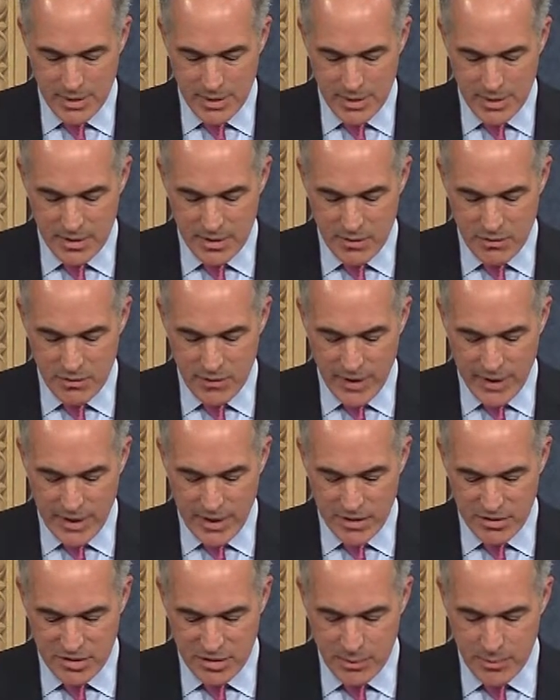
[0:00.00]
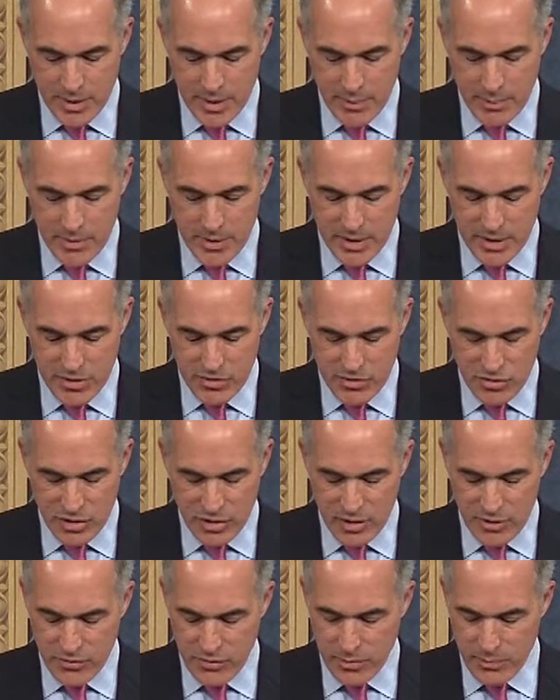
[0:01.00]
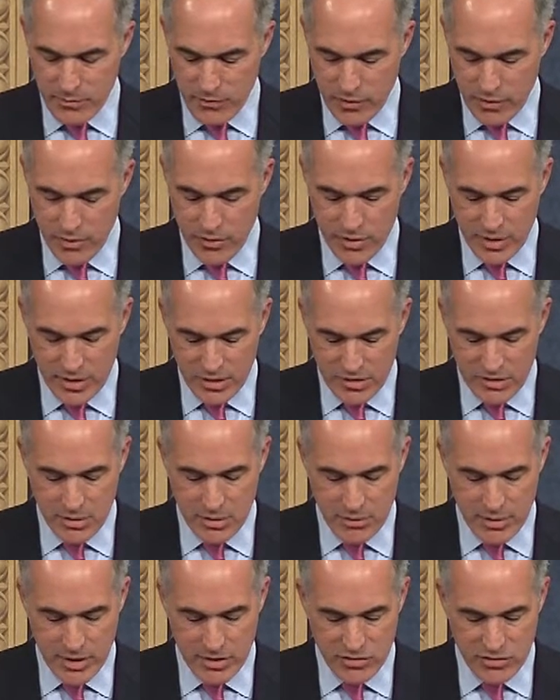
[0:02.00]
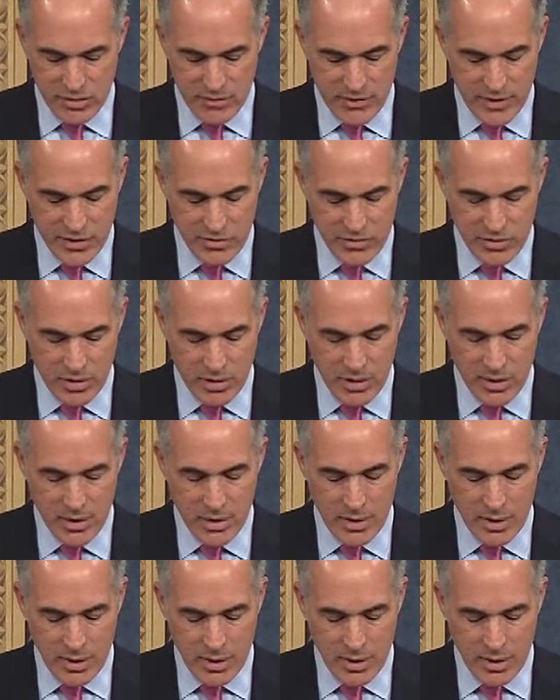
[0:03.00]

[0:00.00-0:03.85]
that the Finance Committee be discharged from further consideration of H.R.